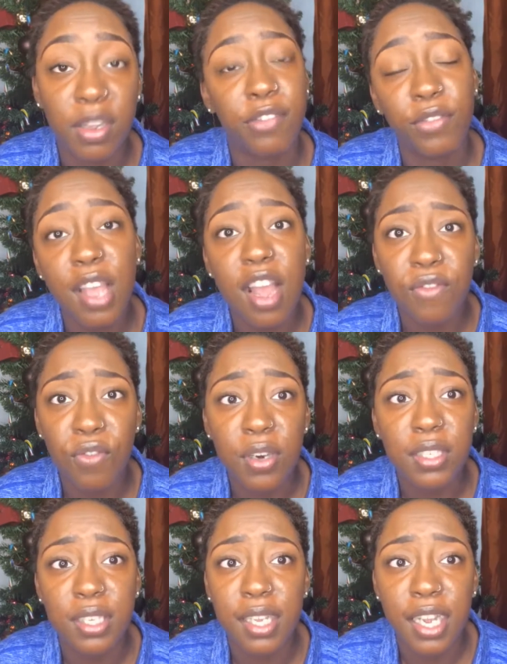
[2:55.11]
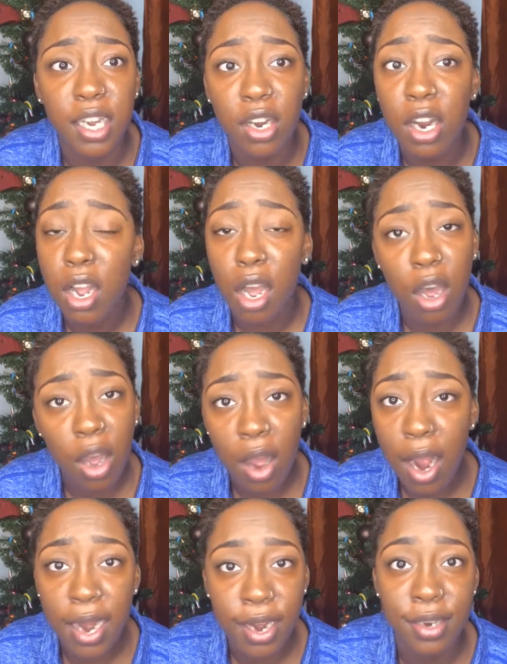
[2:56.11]
But if you have 4C hair, all
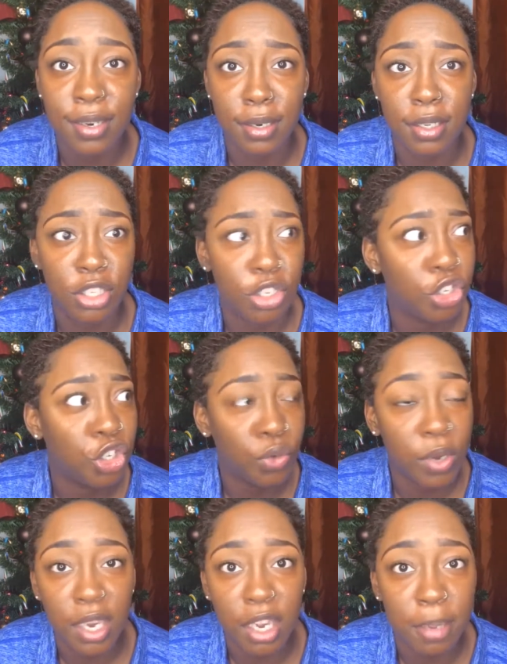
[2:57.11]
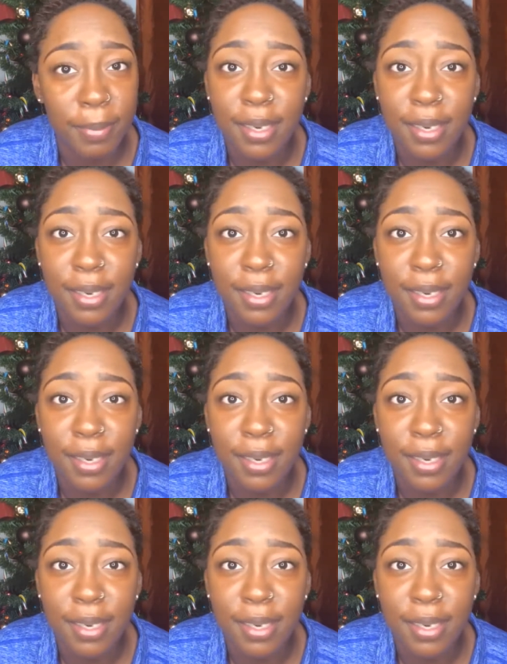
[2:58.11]
our hair does is shrink up.